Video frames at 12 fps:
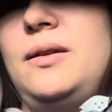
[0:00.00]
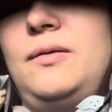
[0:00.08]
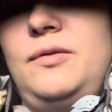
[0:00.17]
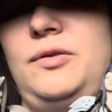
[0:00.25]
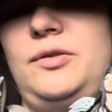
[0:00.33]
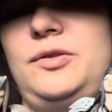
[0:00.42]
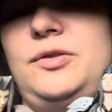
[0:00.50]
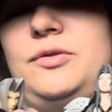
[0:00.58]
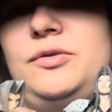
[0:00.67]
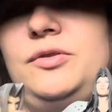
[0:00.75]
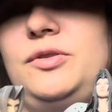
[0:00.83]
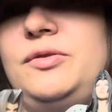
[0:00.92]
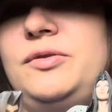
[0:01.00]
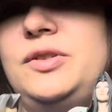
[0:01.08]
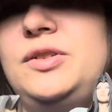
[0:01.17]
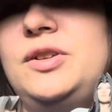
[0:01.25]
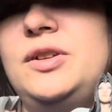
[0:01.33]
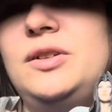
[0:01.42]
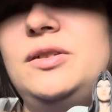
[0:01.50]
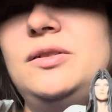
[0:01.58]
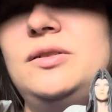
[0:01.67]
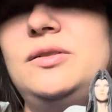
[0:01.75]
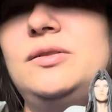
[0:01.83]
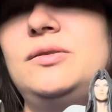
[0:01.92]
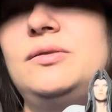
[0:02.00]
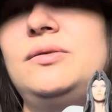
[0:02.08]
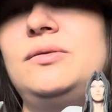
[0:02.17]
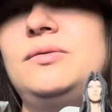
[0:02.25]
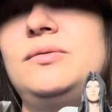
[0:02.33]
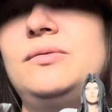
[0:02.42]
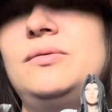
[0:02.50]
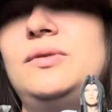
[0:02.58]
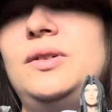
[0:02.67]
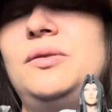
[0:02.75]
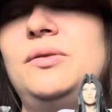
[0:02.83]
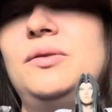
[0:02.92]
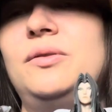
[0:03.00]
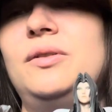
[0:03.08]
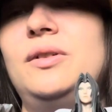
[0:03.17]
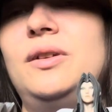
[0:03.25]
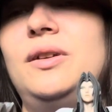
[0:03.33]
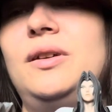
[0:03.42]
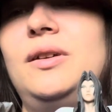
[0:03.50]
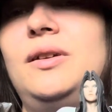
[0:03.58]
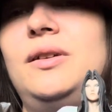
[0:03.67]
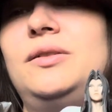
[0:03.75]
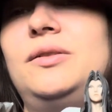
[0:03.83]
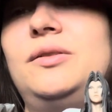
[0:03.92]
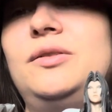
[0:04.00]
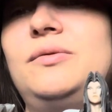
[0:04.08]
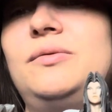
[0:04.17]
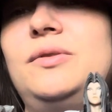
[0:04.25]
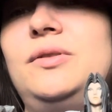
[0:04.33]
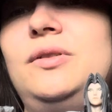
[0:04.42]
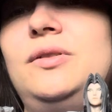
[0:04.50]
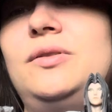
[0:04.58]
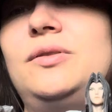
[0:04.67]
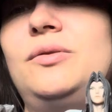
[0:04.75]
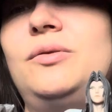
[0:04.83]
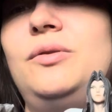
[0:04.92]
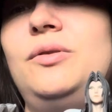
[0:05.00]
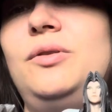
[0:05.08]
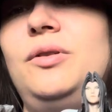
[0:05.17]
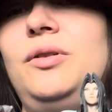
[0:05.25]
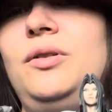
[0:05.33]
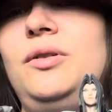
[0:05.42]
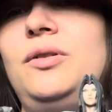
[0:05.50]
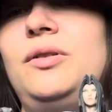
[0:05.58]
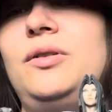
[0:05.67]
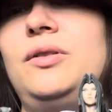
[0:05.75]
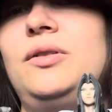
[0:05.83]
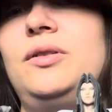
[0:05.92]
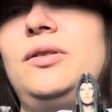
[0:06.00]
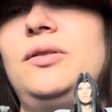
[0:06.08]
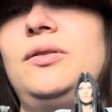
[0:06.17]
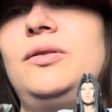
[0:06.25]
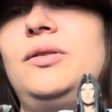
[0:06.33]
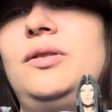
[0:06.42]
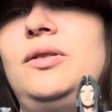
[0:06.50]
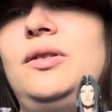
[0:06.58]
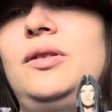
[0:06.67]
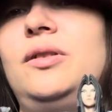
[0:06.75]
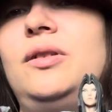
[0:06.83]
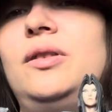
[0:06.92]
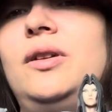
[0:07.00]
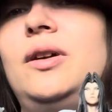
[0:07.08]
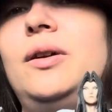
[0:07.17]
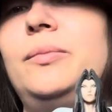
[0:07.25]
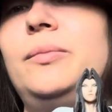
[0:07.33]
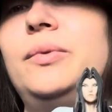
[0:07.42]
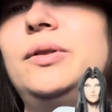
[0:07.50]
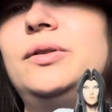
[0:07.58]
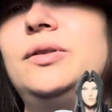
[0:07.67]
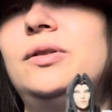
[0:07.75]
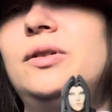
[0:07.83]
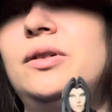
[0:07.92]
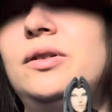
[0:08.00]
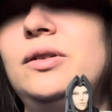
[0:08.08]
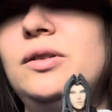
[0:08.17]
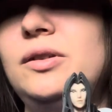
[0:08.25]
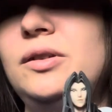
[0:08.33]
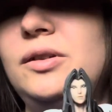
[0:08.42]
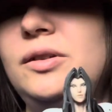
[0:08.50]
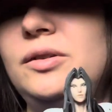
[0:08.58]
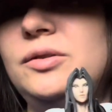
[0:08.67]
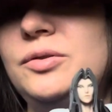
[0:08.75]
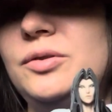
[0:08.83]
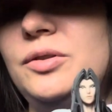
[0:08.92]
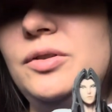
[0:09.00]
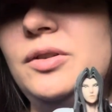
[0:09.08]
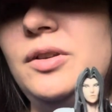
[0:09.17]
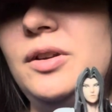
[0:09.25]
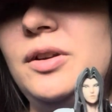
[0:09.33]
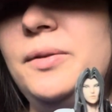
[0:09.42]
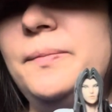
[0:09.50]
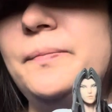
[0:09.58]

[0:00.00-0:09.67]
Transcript: where it's closer to his chin, so I don't know. So this one is longer than that, but a little shorter than here.